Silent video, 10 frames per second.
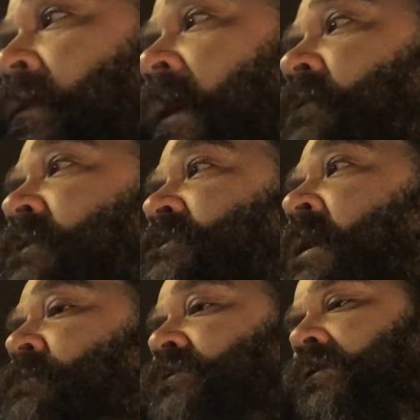I think this
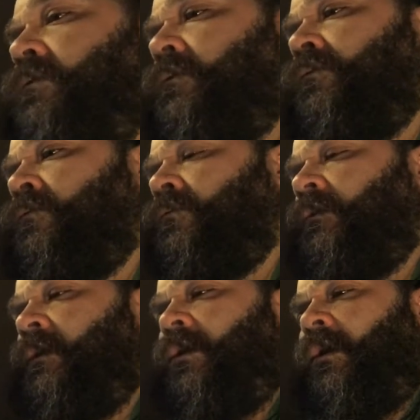game is so cool.
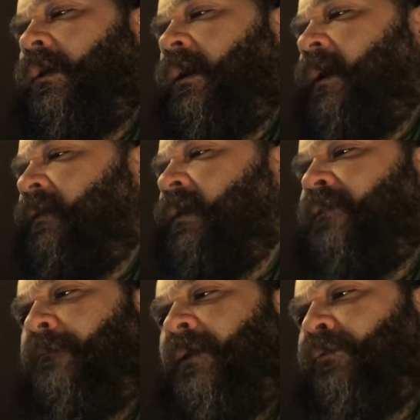
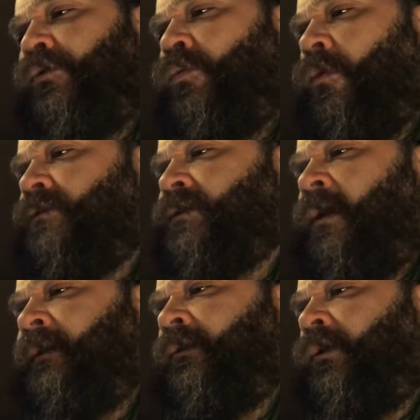Other people who worked
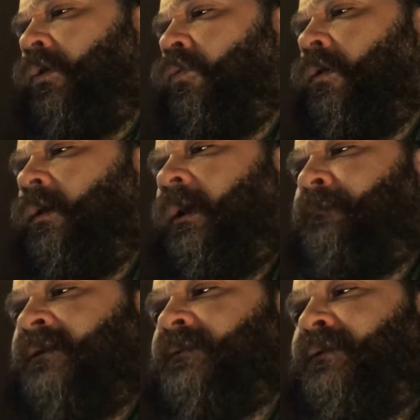on it were
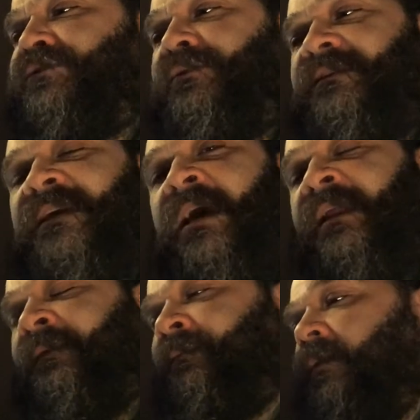Masamitsu
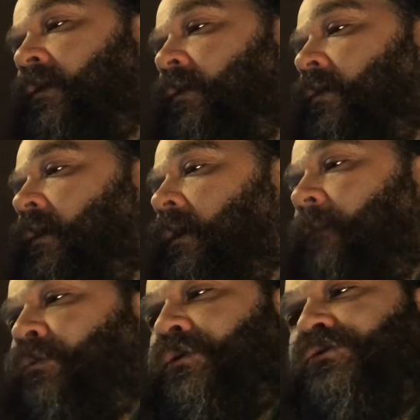Nitani,
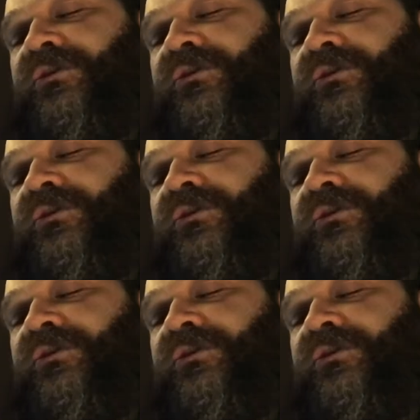producer,